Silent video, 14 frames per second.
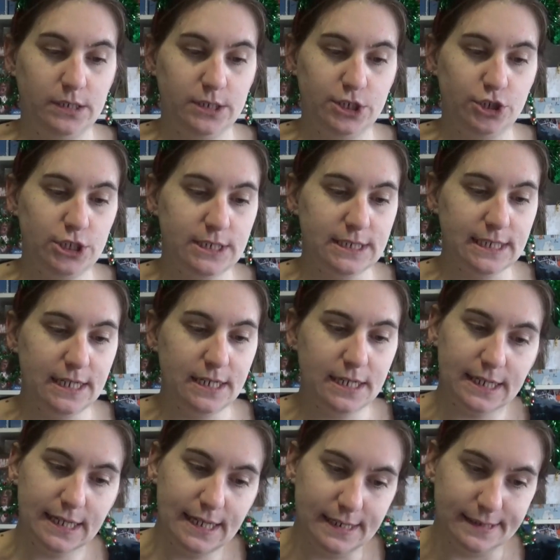Søstrene
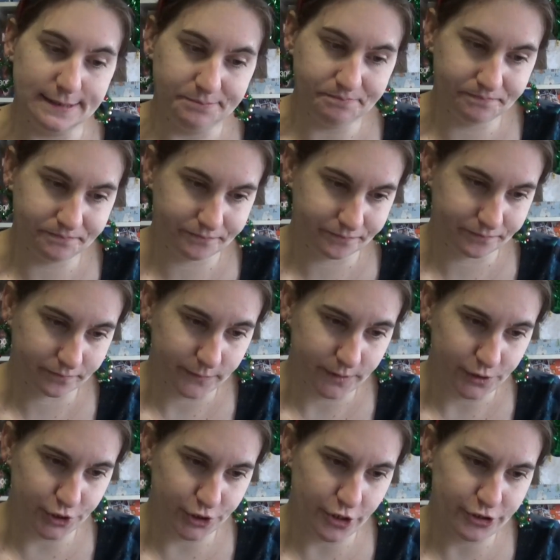Grene.
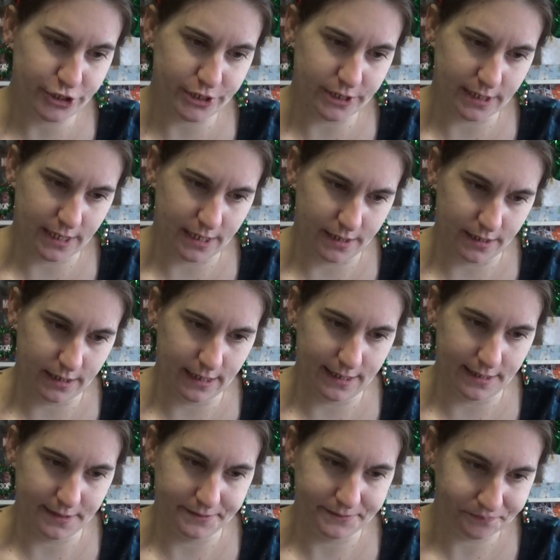Søstrene
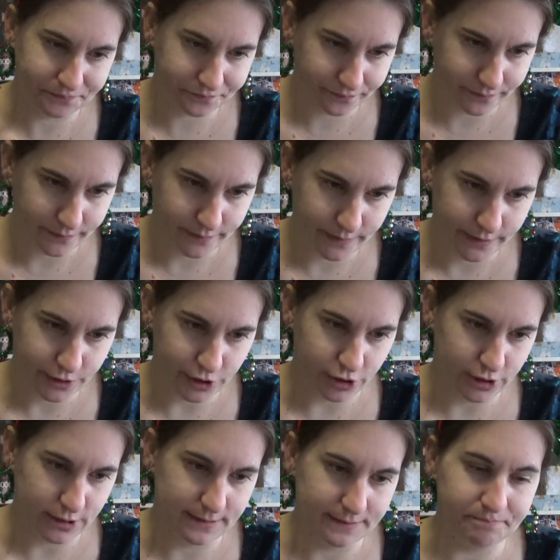Grene.
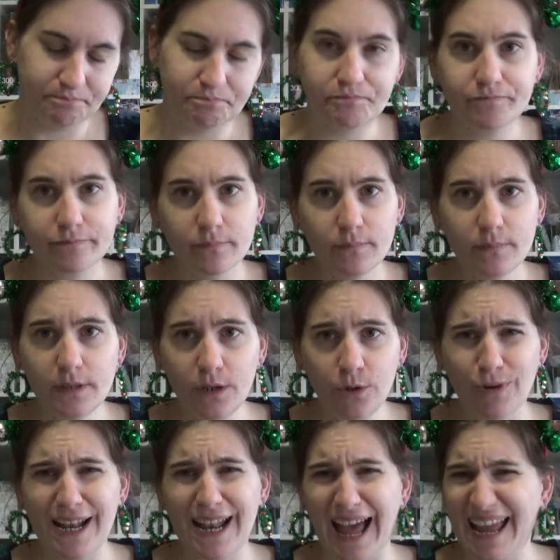Sost
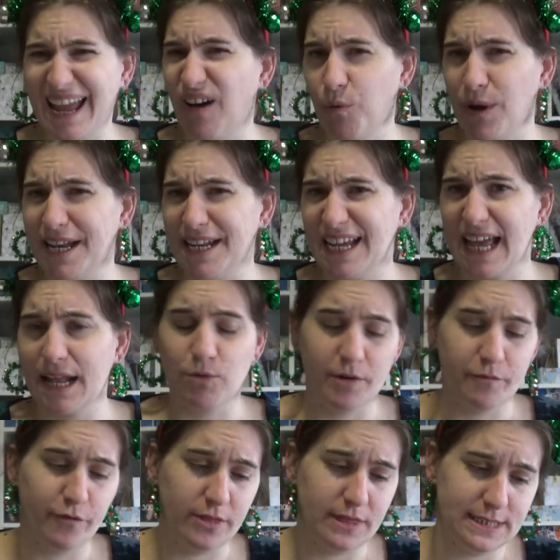but I already got one
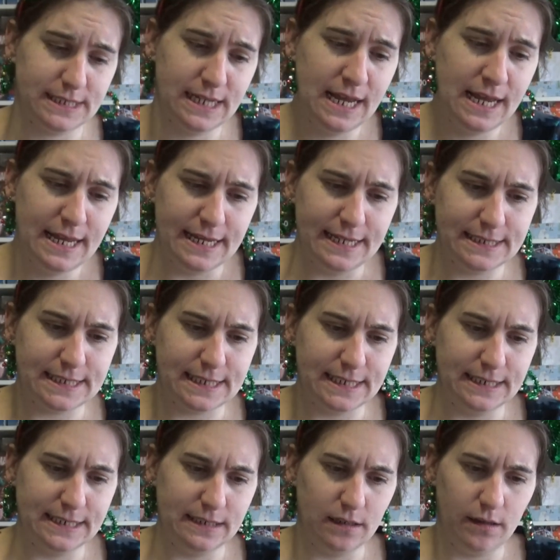from this. It's
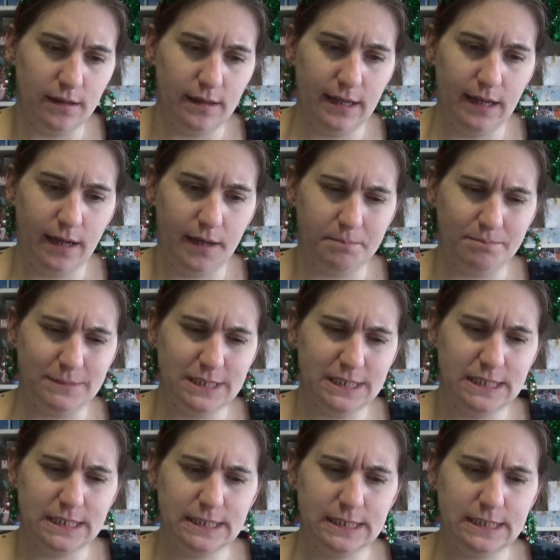a um,
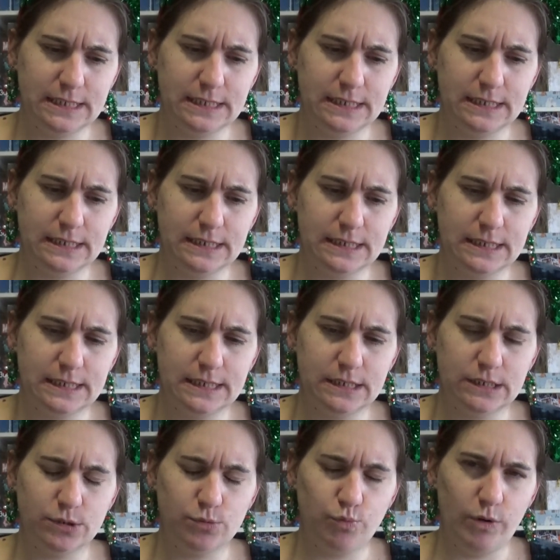
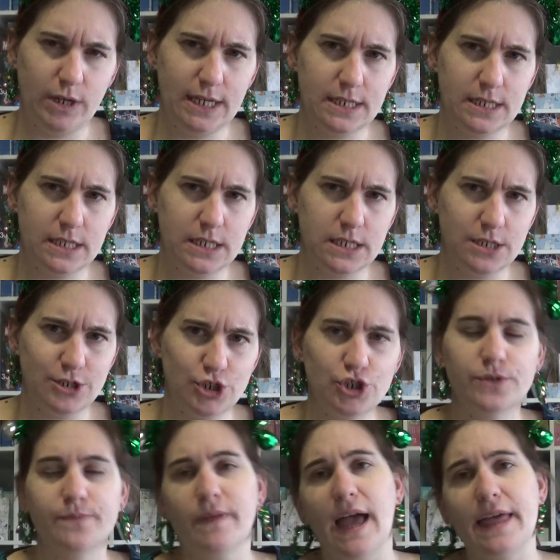
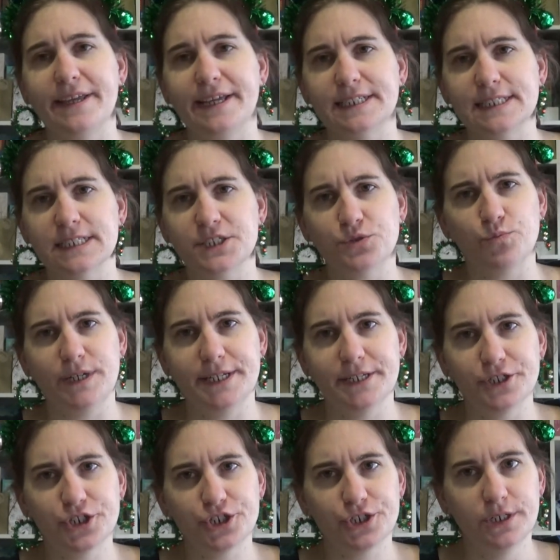Swedish, I think it's a
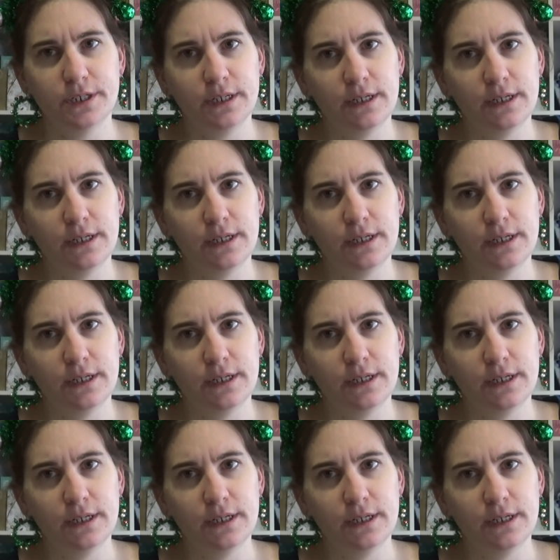Swedish